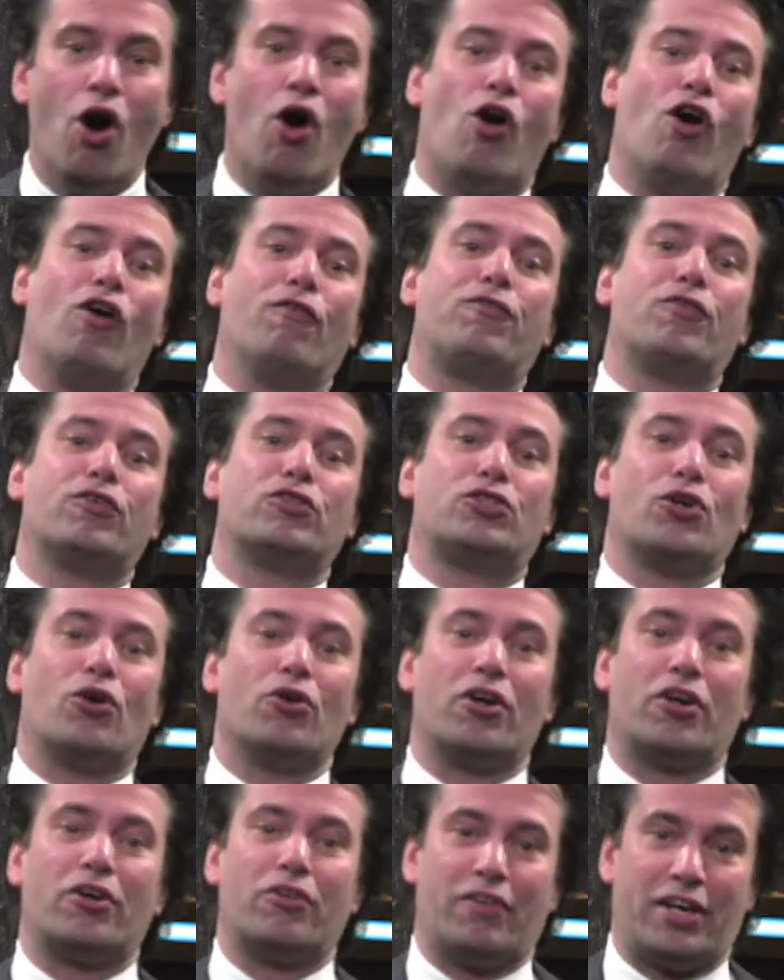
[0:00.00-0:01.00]
of
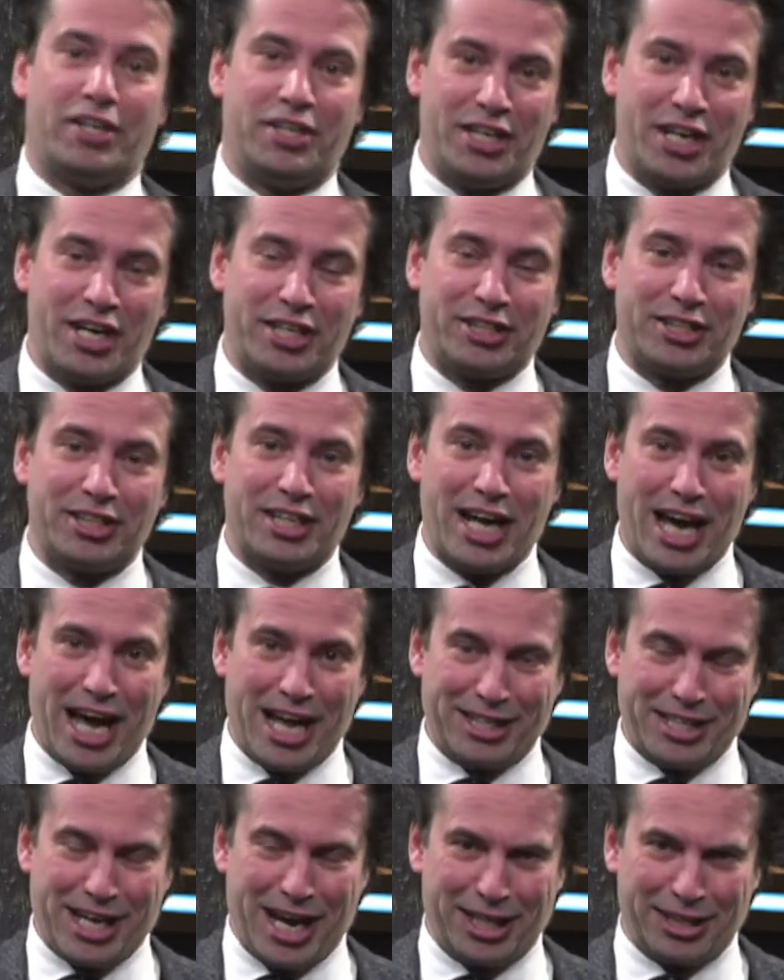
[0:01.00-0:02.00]
solar radiation
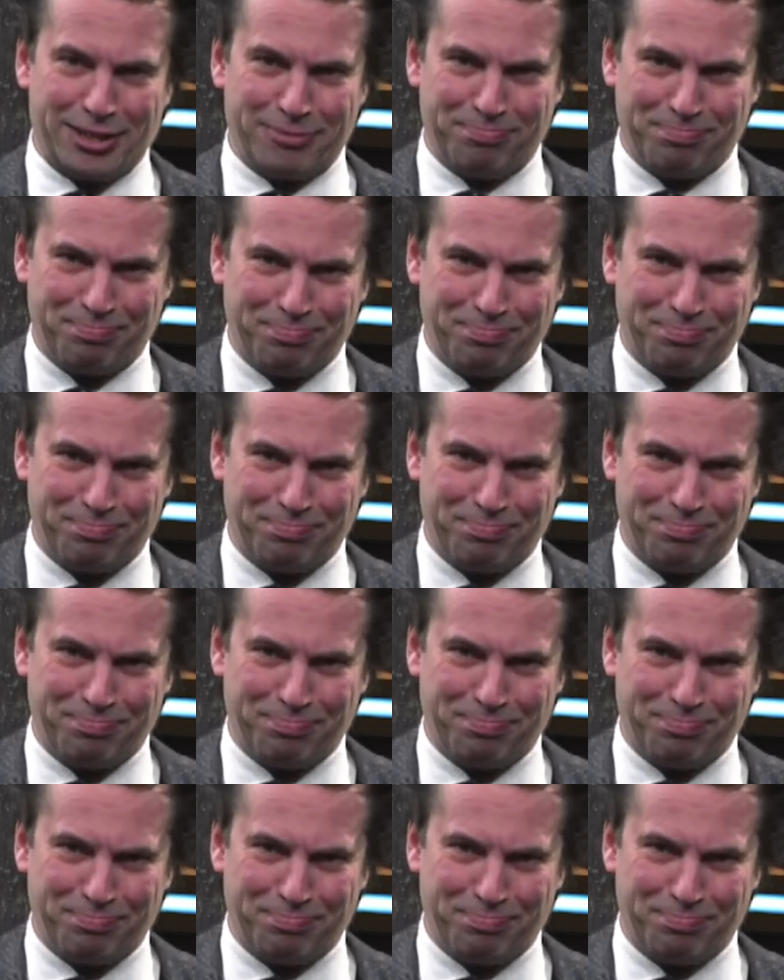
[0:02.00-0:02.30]
at night.